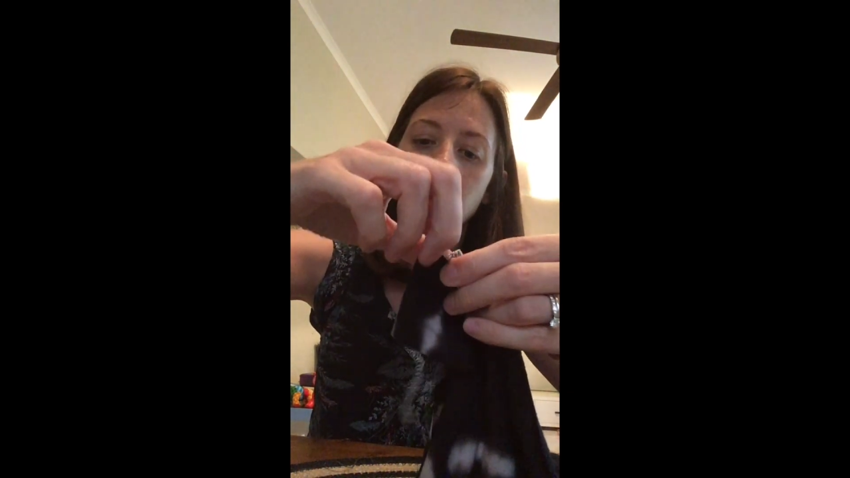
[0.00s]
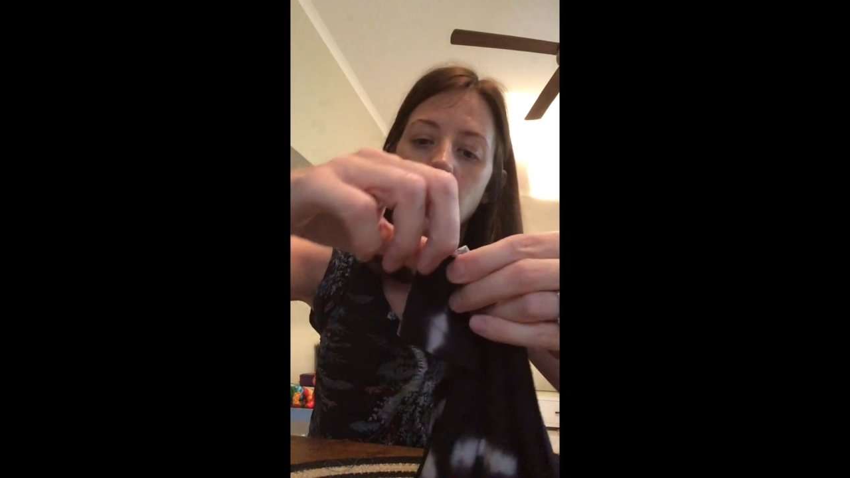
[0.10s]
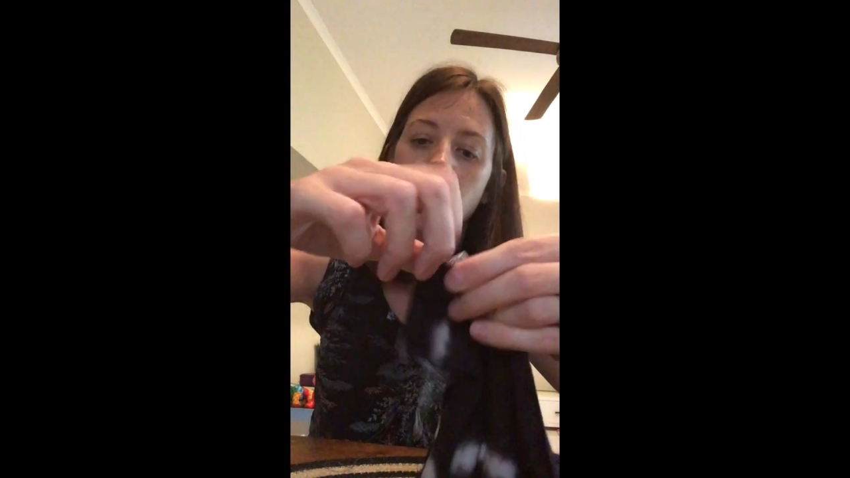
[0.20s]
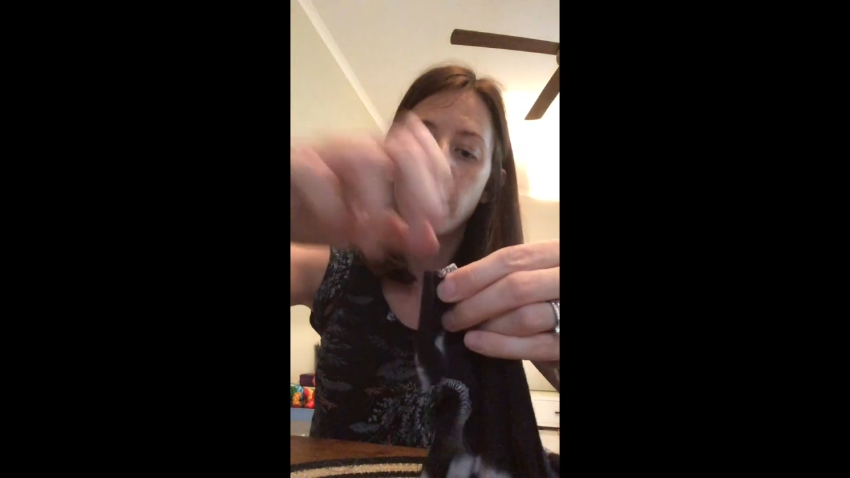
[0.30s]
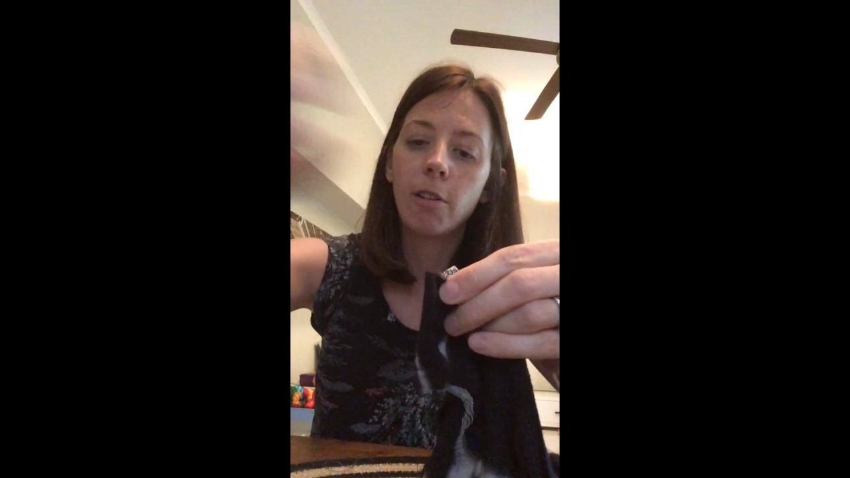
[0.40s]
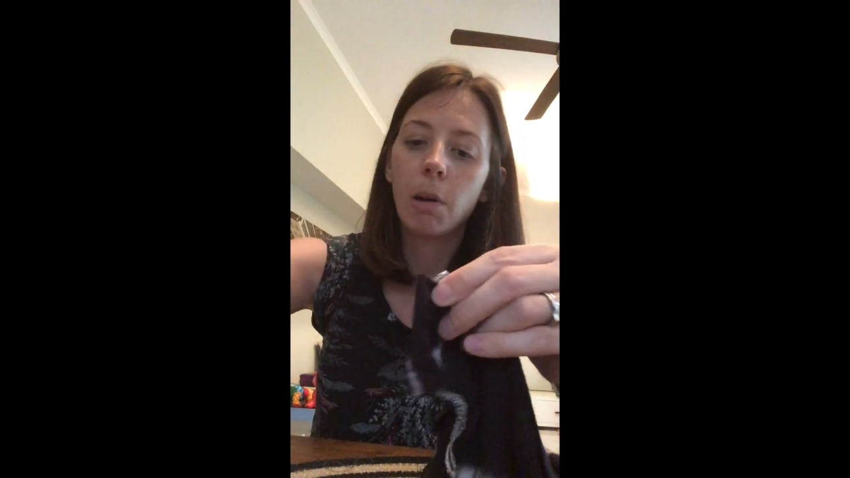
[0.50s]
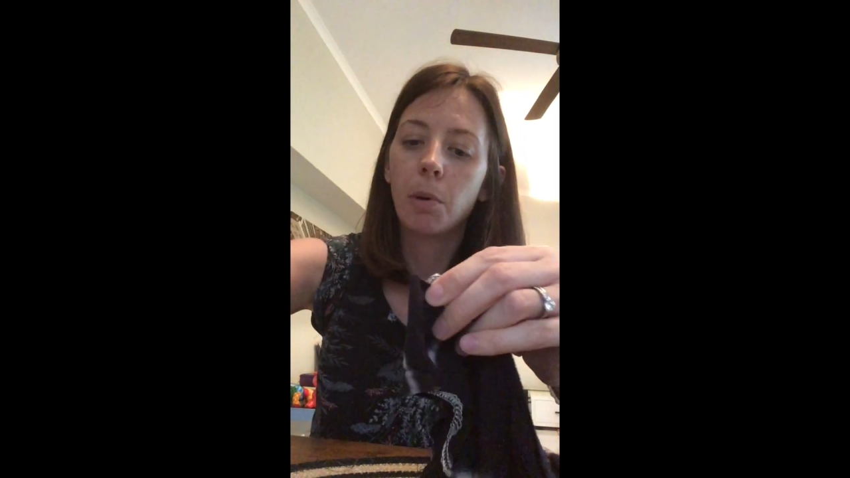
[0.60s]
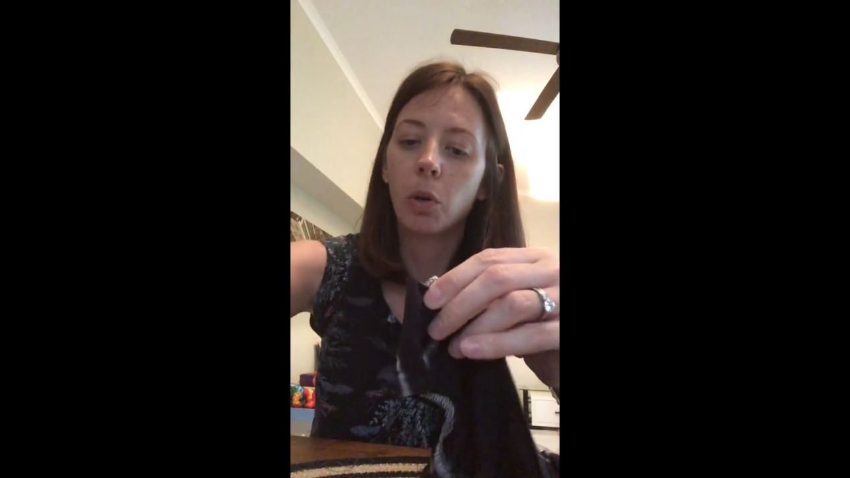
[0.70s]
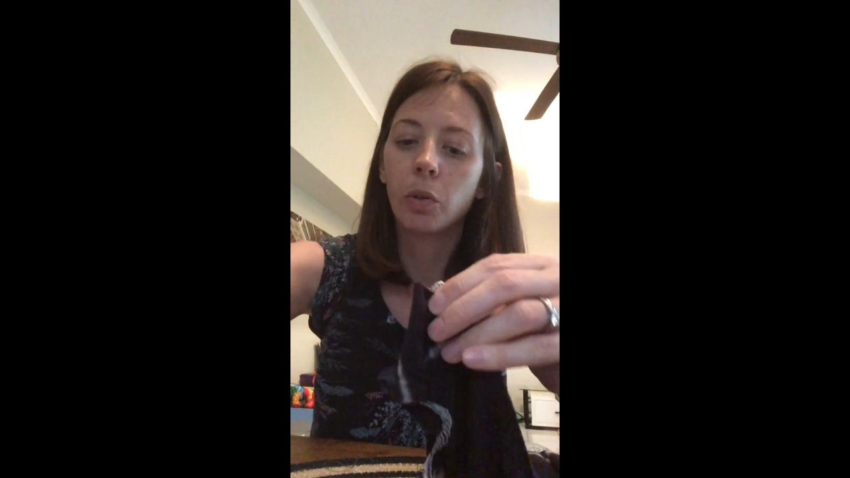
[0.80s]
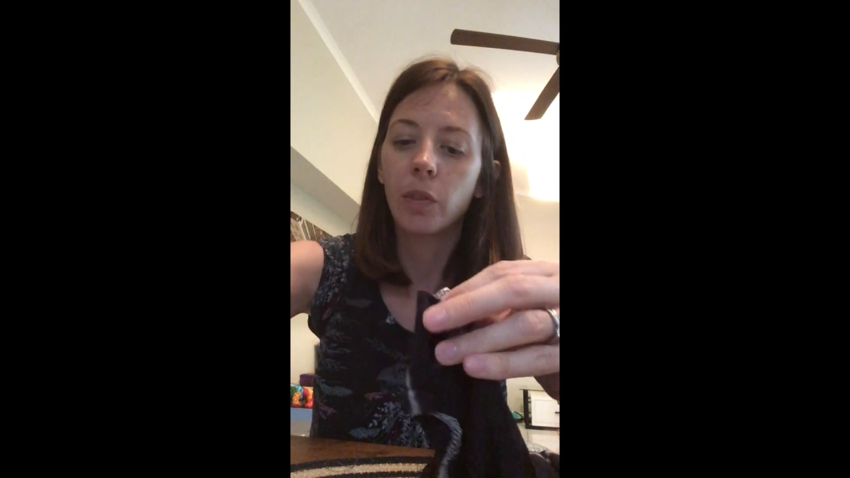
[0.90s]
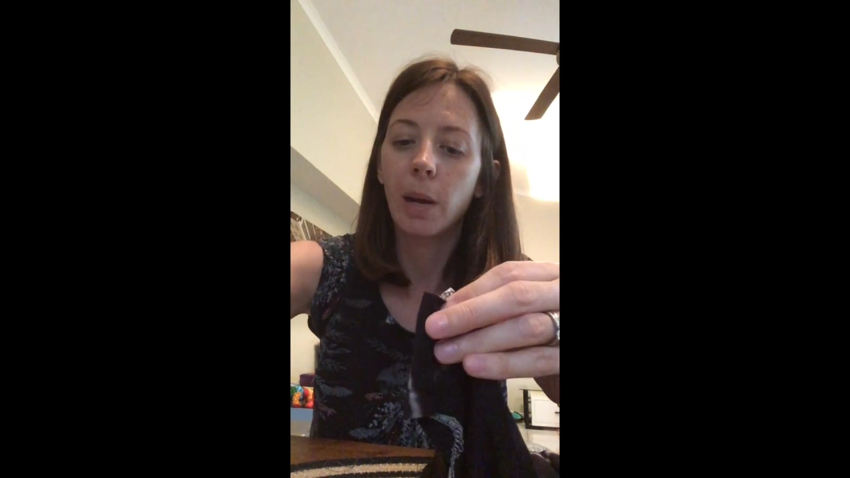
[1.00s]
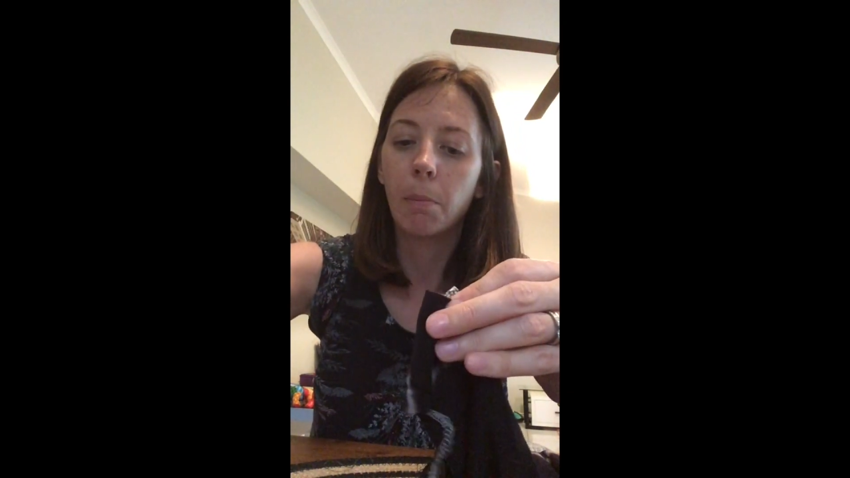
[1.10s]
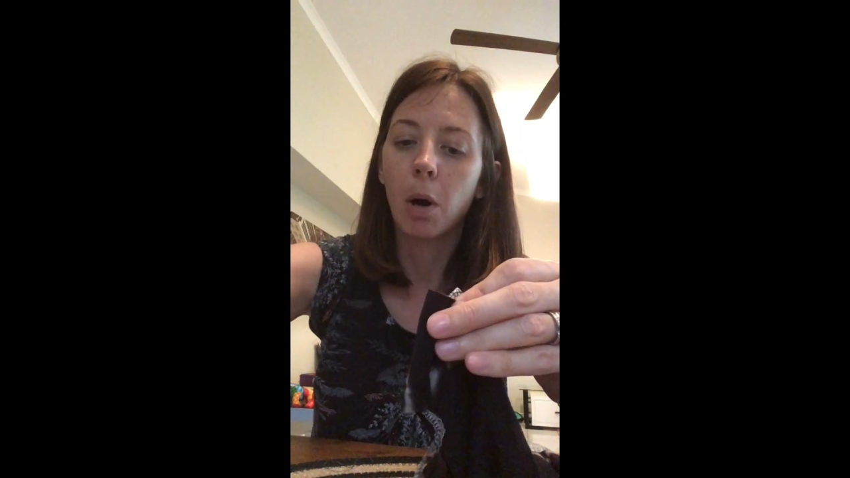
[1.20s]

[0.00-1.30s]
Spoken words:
So if I grab hold of that and